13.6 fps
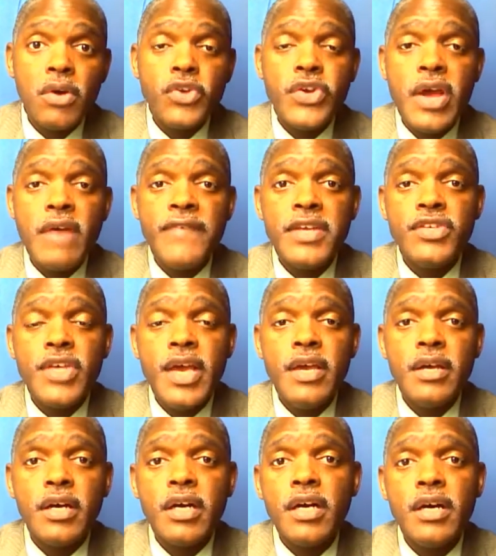on your FHA,
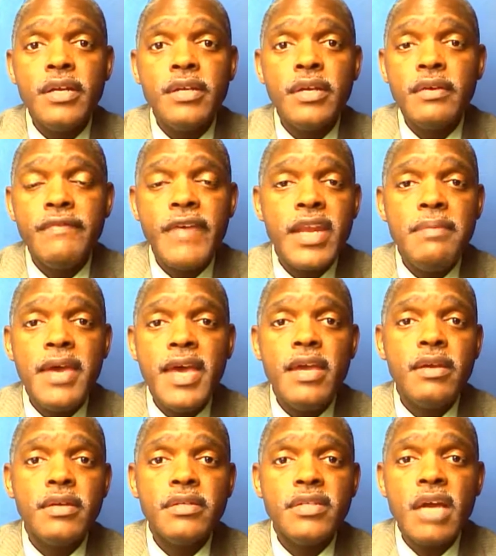HUD, Fannie Mae
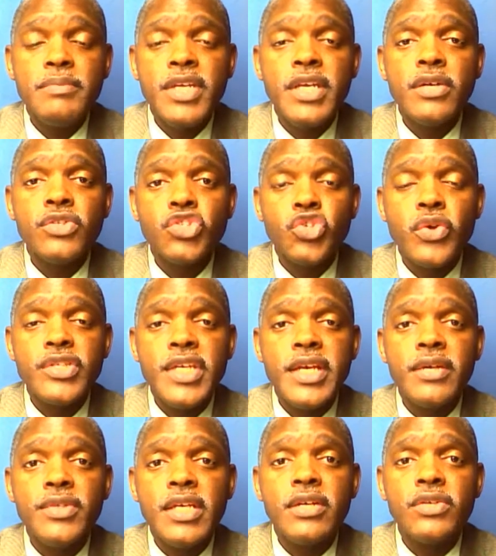type deal, short
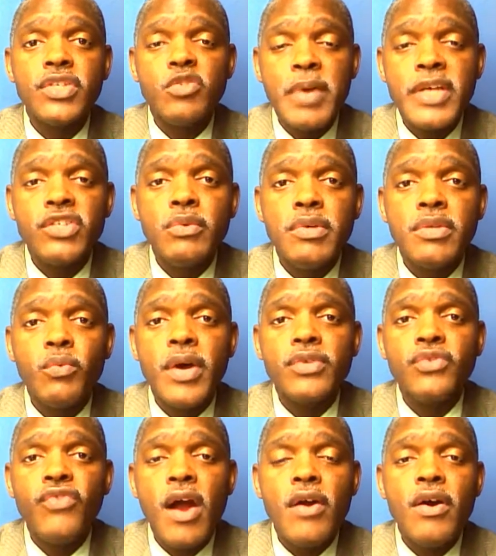sale deals, especially with
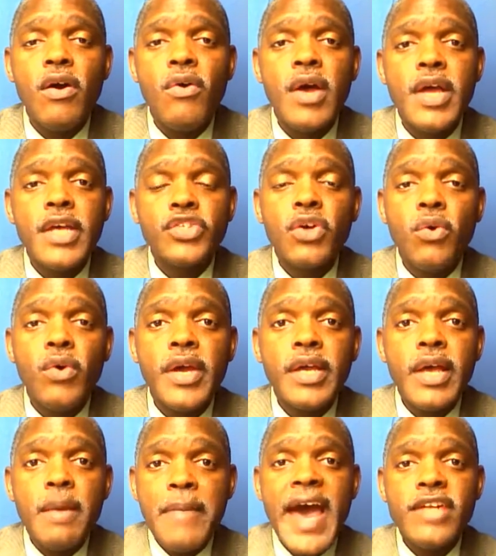Wells Fargo. So,
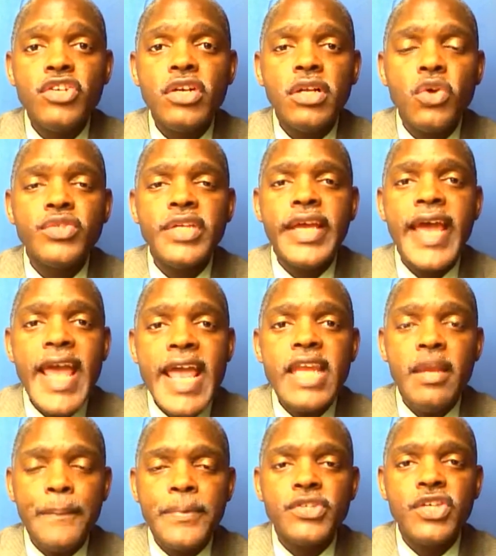imagine closing
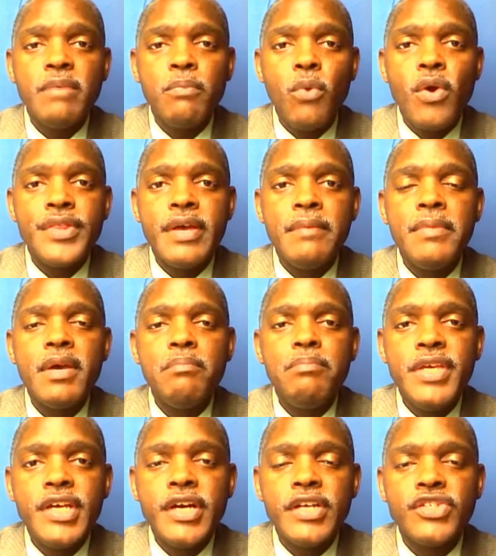80% more of them
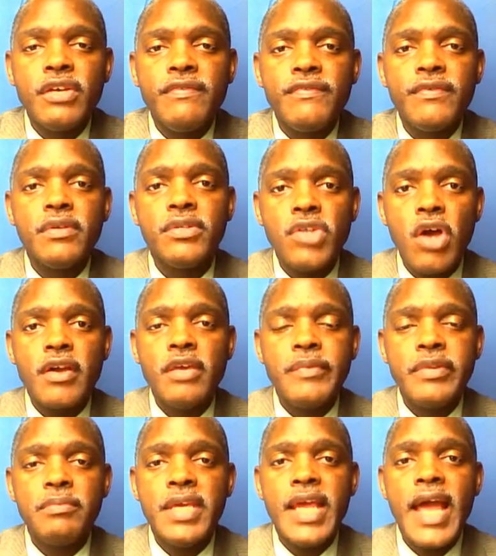because of talking
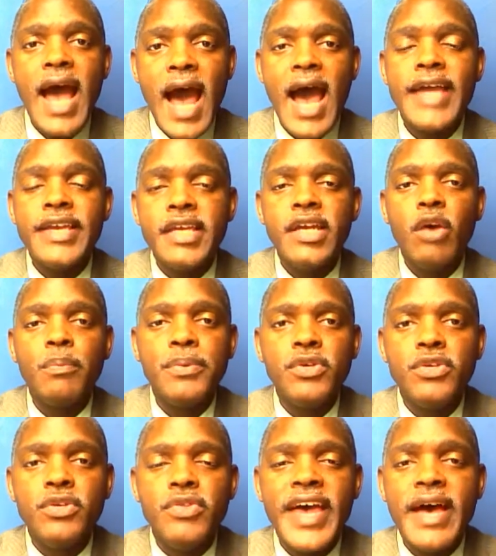with me. I can help you
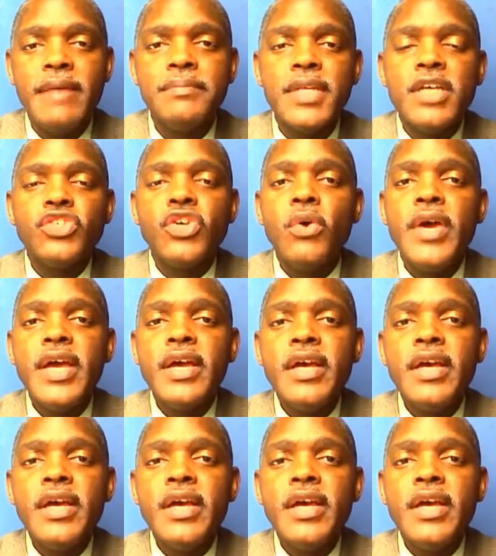do that. So,